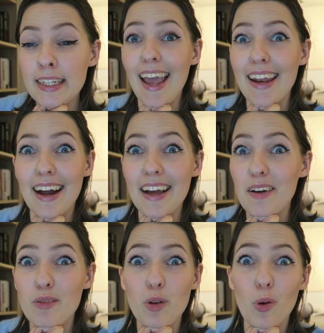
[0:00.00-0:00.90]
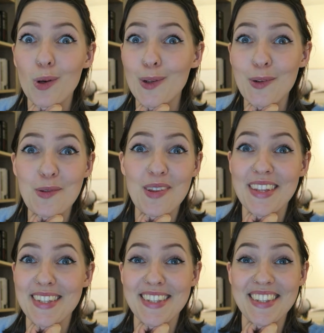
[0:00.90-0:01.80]
and I have no clue what
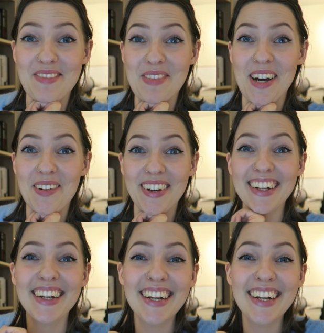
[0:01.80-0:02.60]
this is about.